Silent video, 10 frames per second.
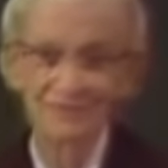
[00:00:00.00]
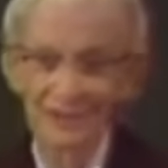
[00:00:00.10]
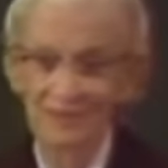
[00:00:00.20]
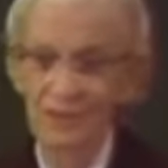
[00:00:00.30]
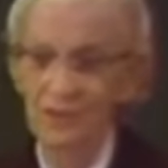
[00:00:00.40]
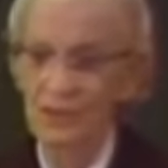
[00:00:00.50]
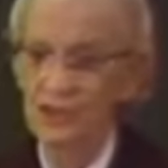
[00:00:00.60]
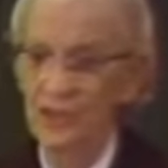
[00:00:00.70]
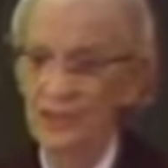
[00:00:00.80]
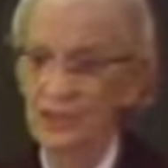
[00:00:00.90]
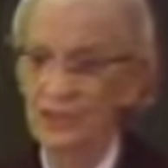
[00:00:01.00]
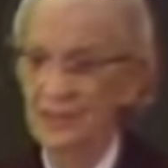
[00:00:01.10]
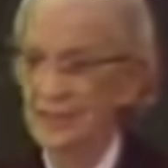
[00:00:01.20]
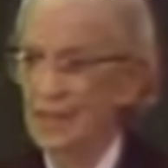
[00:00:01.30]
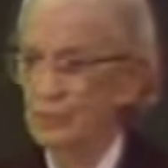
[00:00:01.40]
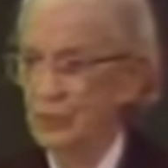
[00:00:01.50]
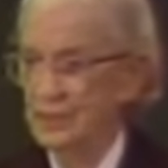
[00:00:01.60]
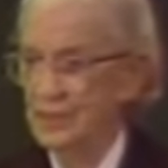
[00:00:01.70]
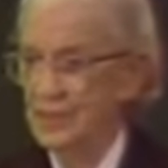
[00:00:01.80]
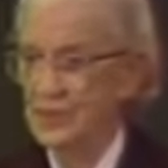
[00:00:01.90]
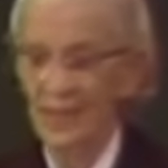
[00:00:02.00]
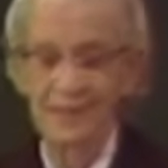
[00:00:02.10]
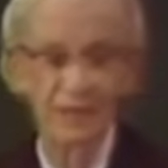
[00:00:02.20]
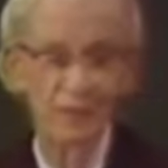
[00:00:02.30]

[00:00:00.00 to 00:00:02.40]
500 changes, and at that point they decided they